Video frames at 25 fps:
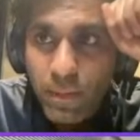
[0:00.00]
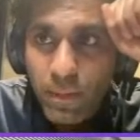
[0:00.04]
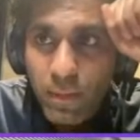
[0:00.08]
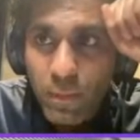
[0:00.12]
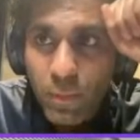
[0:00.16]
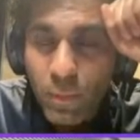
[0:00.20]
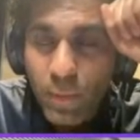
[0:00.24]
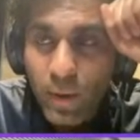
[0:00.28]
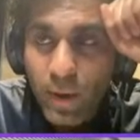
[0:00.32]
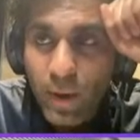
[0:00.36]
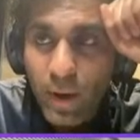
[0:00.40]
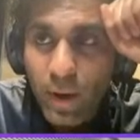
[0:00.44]

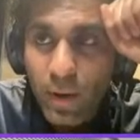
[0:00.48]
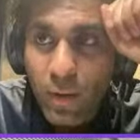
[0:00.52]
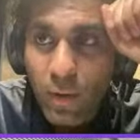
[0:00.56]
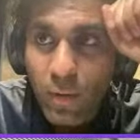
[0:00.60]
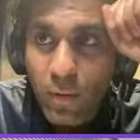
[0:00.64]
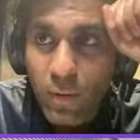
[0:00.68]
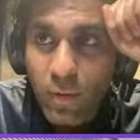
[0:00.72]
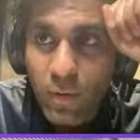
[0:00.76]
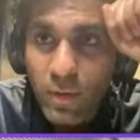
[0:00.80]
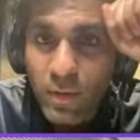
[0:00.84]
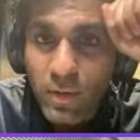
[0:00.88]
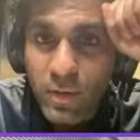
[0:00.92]

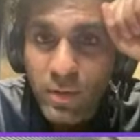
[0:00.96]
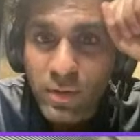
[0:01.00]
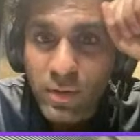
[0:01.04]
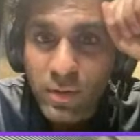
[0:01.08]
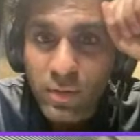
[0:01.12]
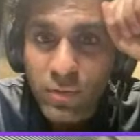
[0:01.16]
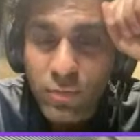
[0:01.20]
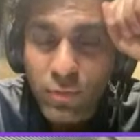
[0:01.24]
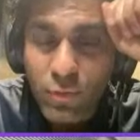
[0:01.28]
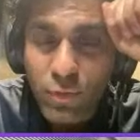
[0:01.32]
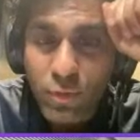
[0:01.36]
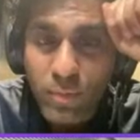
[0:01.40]
Wow,
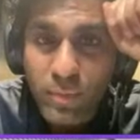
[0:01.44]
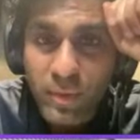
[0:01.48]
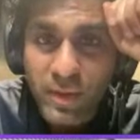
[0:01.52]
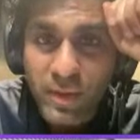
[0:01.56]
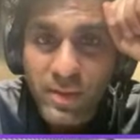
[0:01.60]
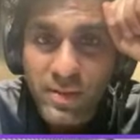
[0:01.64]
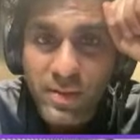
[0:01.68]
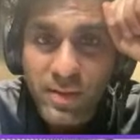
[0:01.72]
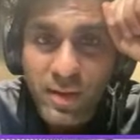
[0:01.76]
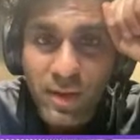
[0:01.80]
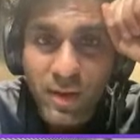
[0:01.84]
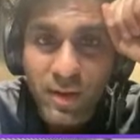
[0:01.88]
just 4
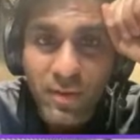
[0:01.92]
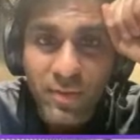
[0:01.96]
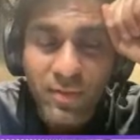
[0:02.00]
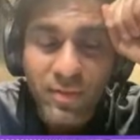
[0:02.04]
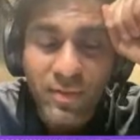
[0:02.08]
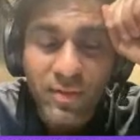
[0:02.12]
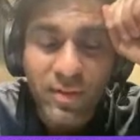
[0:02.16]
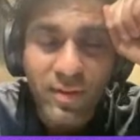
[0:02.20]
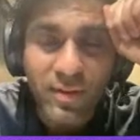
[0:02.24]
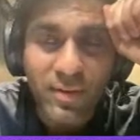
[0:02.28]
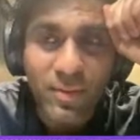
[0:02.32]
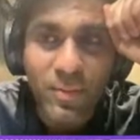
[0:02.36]
minutes
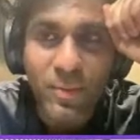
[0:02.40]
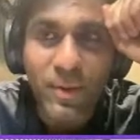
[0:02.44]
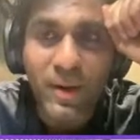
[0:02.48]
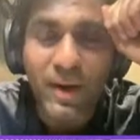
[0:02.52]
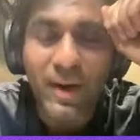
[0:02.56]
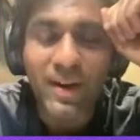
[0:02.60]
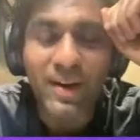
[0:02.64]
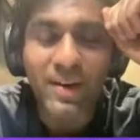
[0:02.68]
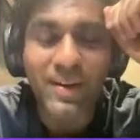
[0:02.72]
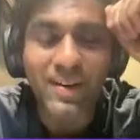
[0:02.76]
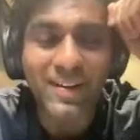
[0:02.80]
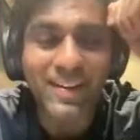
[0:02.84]
left.
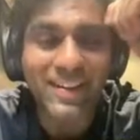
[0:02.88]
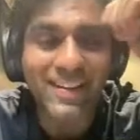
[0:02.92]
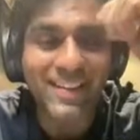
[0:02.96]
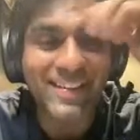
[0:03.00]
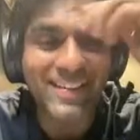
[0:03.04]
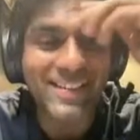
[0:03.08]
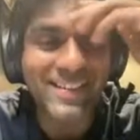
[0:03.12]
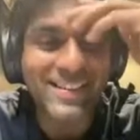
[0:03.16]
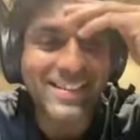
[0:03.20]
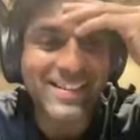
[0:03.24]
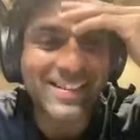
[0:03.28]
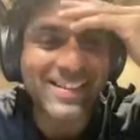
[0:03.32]
Wow,
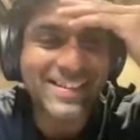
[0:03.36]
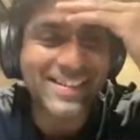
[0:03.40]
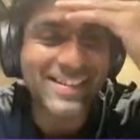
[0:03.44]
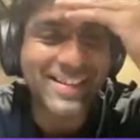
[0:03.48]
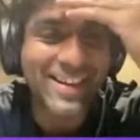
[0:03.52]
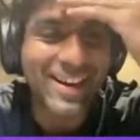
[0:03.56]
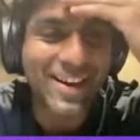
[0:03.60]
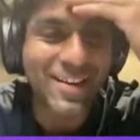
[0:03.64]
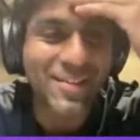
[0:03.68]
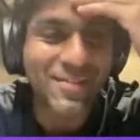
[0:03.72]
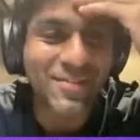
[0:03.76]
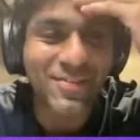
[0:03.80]

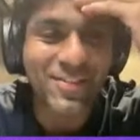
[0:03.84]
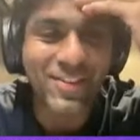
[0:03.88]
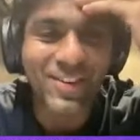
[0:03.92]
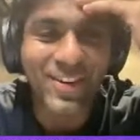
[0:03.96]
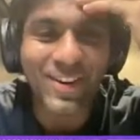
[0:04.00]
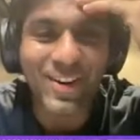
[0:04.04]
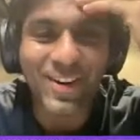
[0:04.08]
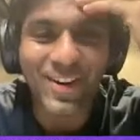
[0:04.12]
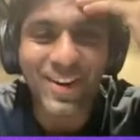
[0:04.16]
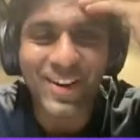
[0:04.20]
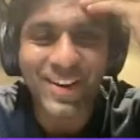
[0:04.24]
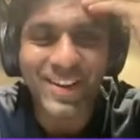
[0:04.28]
time
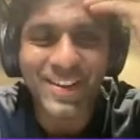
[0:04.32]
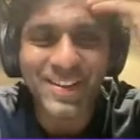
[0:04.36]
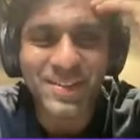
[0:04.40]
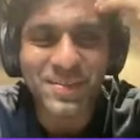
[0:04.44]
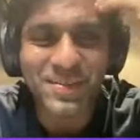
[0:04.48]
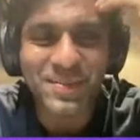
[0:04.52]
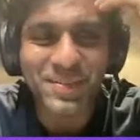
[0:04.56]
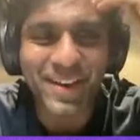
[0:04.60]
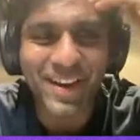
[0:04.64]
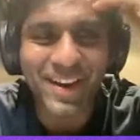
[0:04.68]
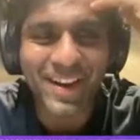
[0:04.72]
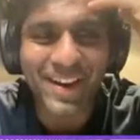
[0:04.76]
flies,
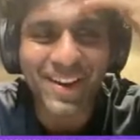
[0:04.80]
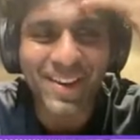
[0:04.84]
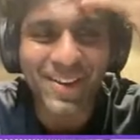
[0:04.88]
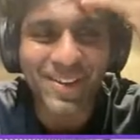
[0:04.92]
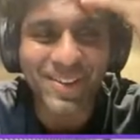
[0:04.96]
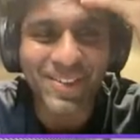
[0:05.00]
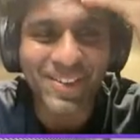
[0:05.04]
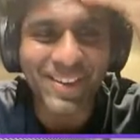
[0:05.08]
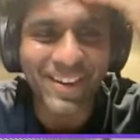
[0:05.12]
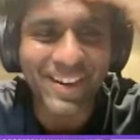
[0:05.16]
man, over